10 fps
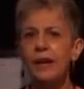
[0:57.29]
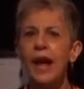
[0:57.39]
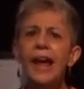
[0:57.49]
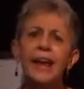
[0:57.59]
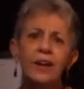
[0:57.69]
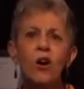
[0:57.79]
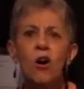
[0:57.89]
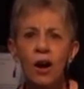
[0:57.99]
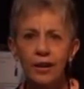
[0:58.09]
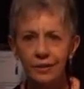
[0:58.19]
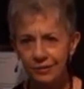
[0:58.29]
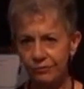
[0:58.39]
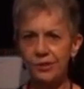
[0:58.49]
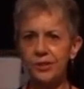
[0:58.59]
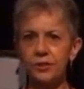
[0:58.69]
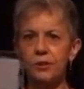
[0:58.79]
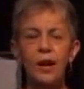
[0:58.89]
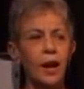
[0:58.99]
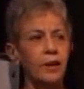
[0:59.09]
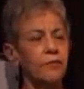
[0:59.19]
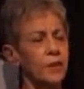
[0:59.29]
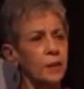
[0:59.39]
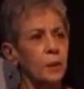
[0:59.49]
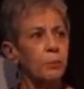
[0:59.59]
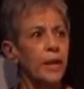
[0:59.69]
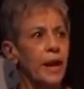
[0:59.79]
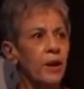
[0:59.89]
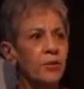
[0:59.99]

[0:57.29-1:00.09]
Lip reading: hang on for dear life, but how